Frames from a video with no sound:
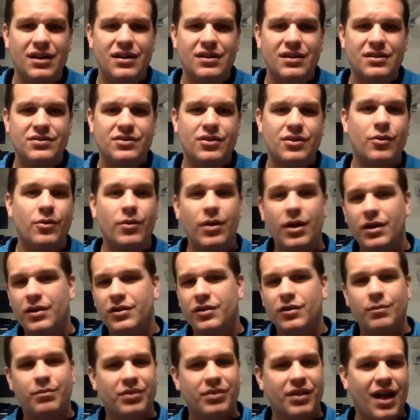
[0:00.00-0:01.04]
So you
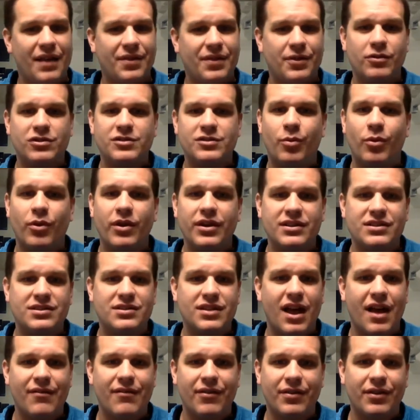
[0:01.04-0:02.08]
plot those points,
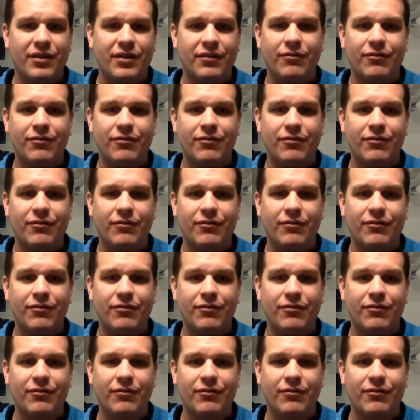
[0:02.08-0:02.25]
everything